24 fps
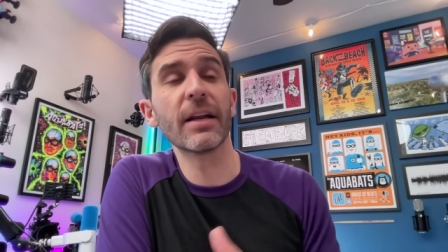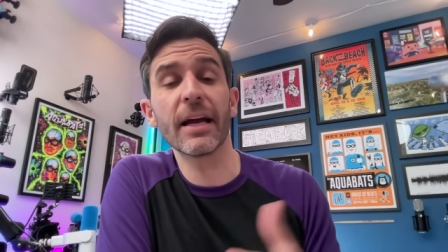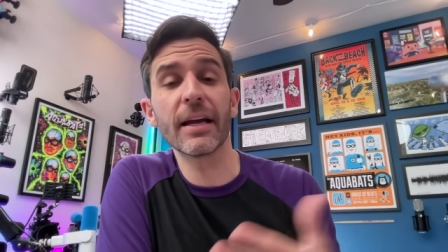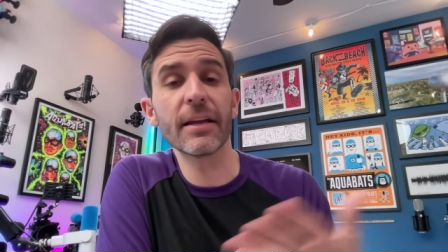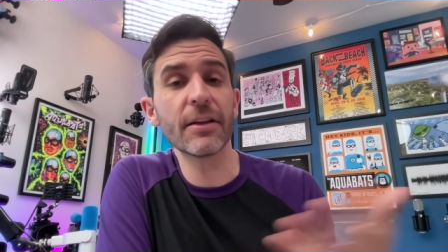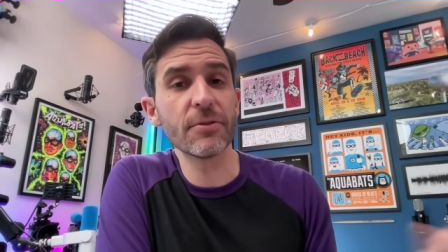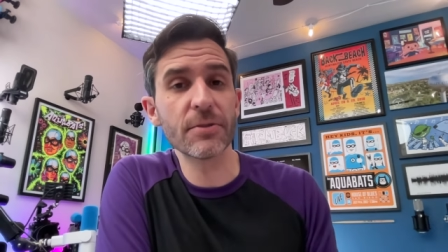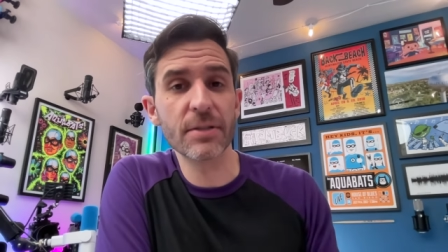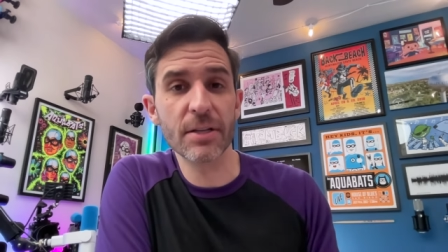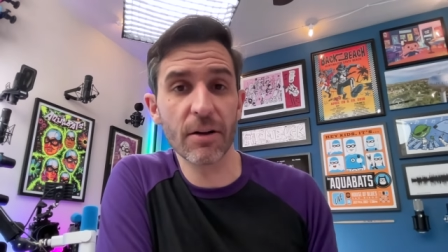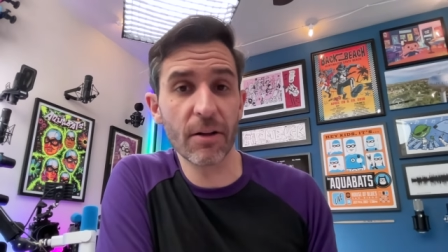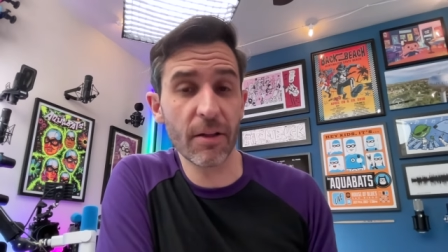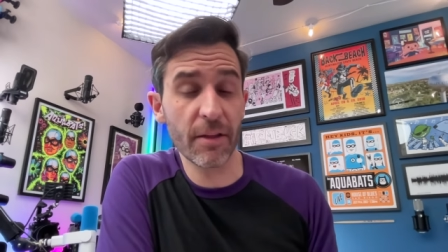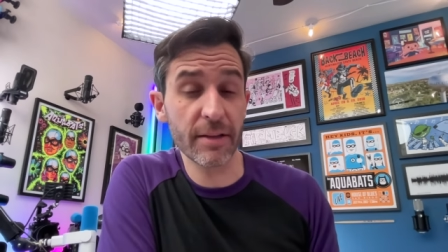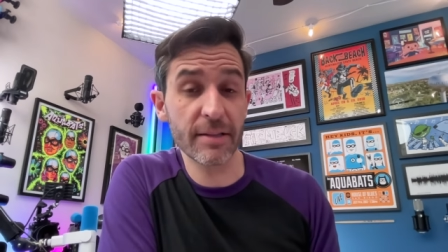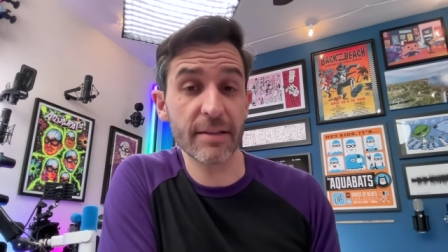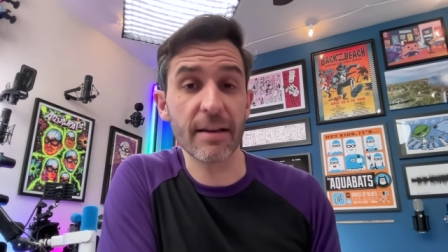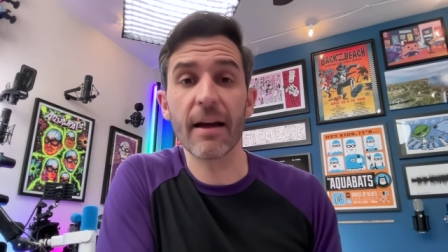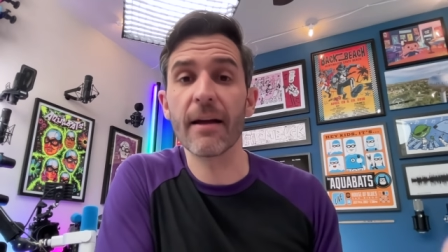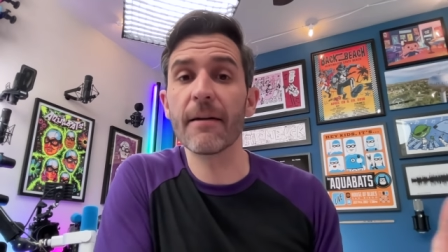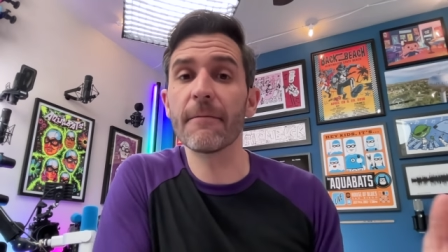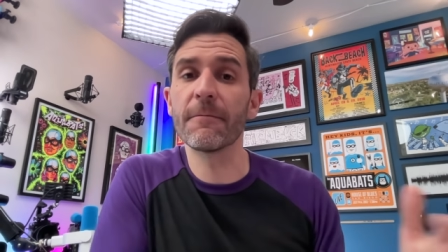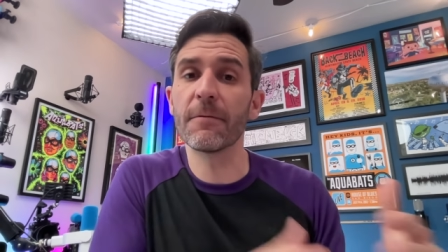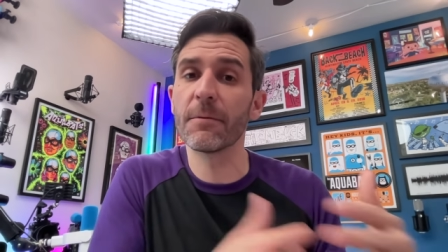I use it all the
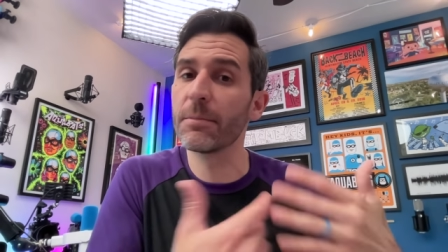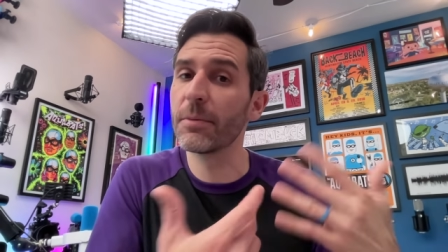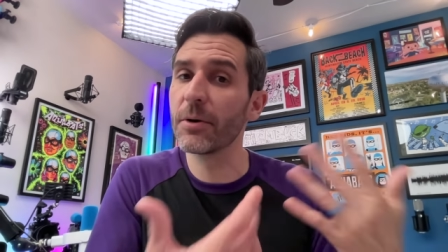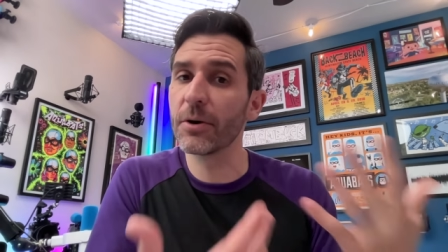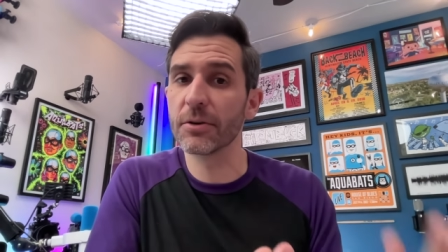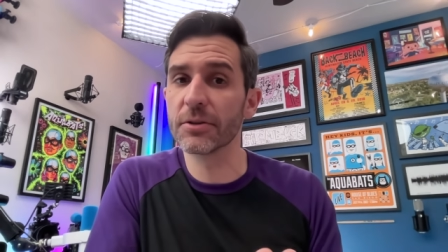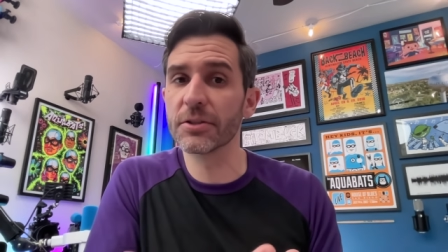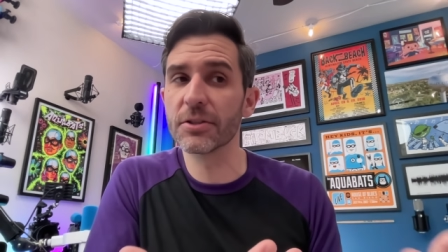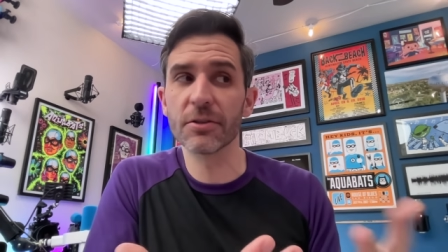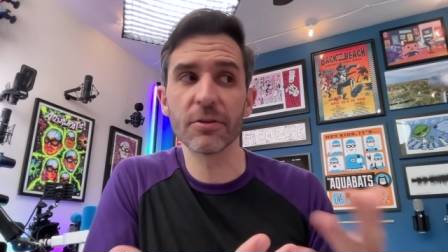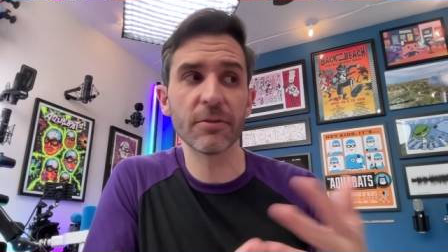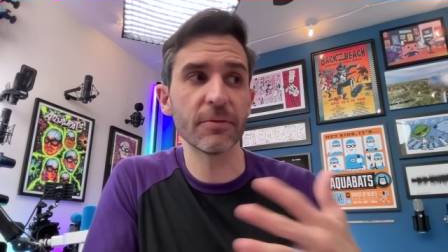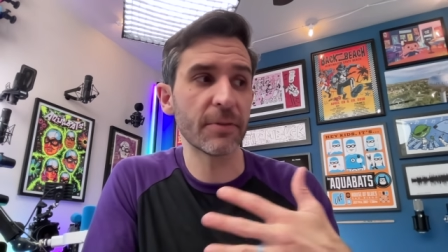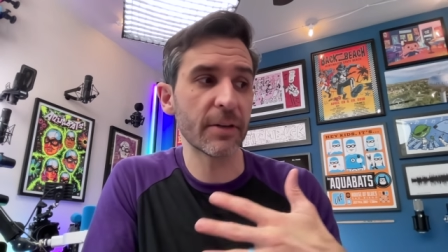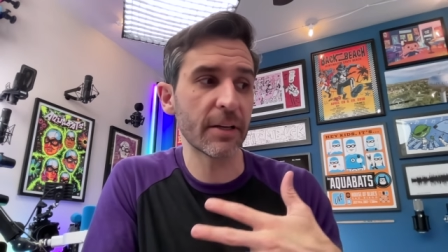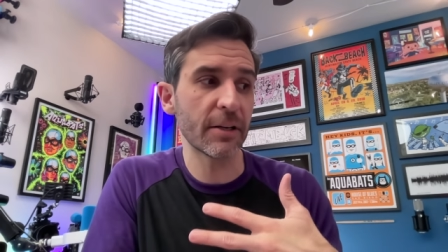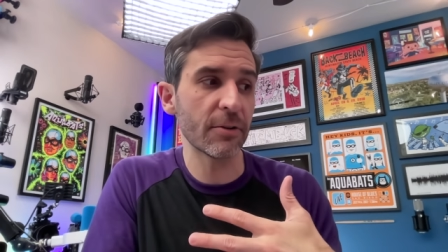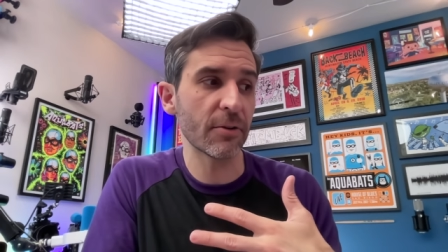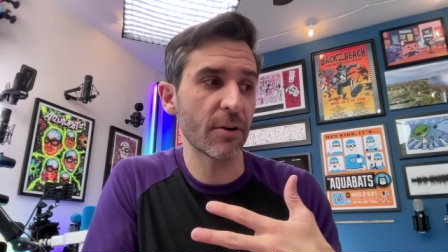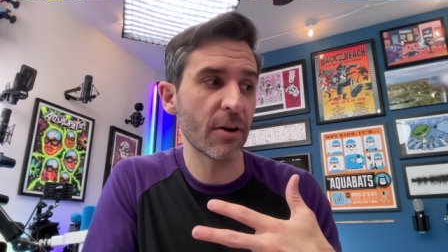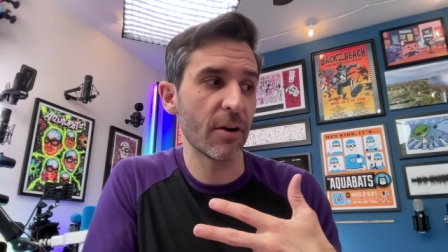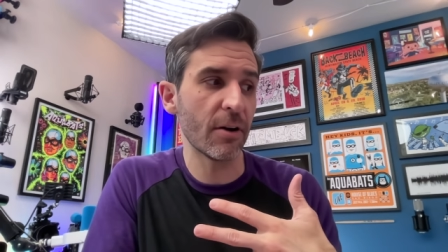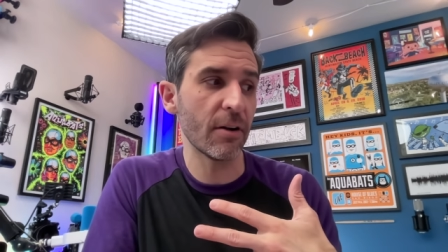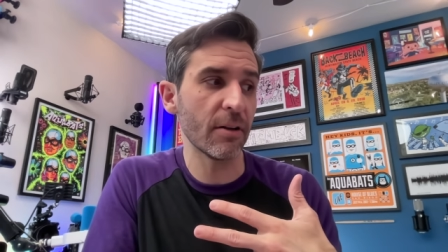time for personal
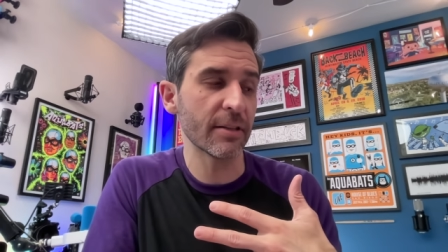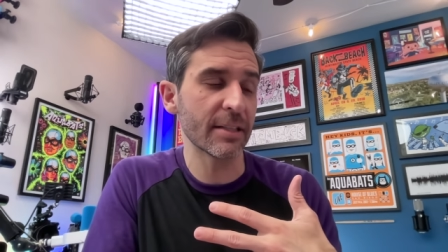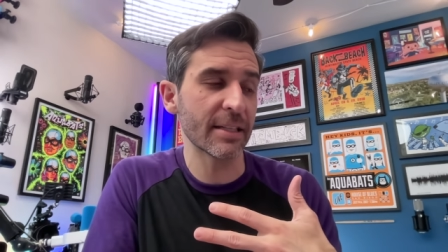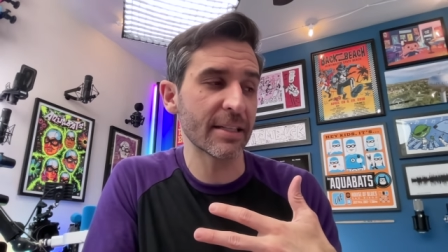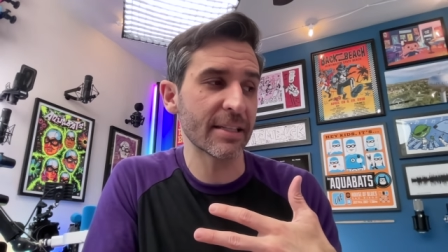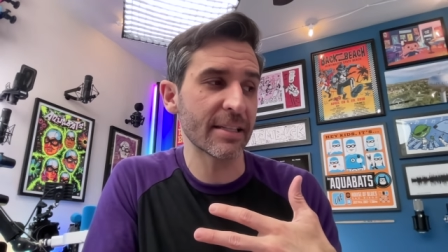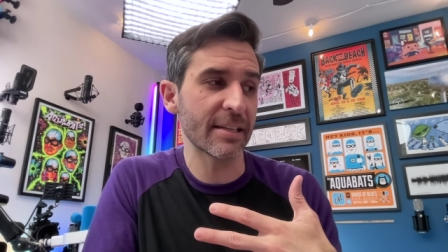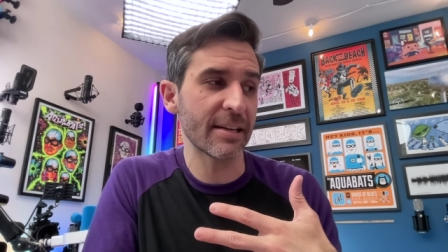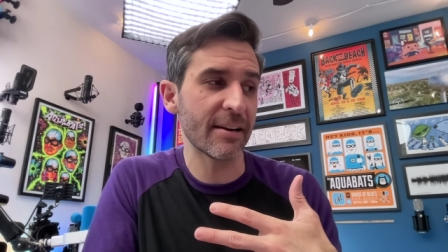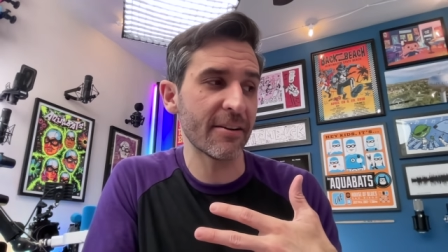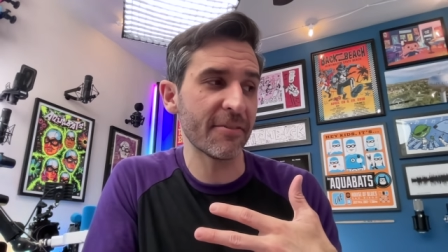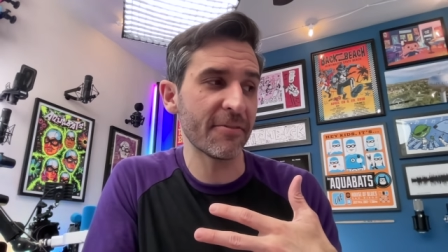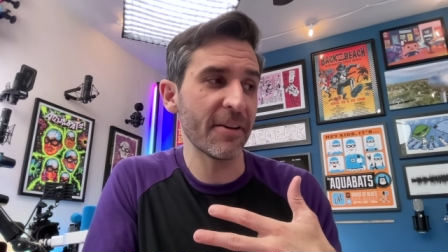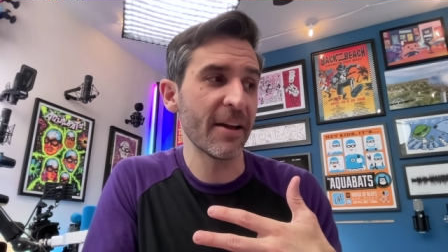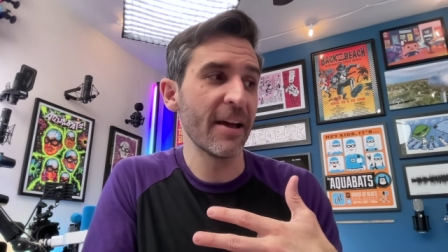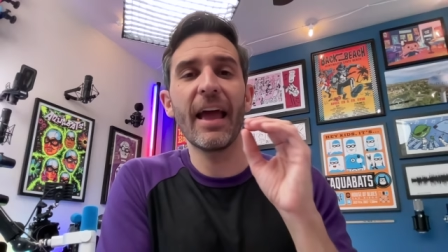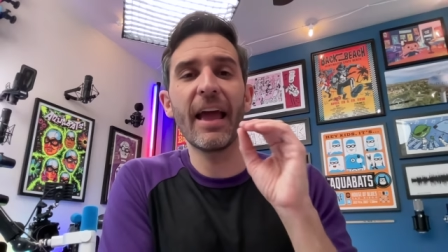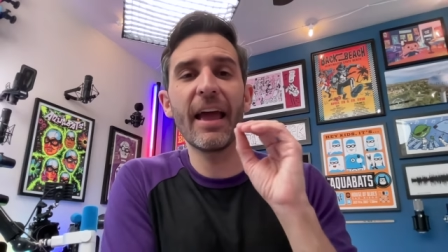video calls and stuff.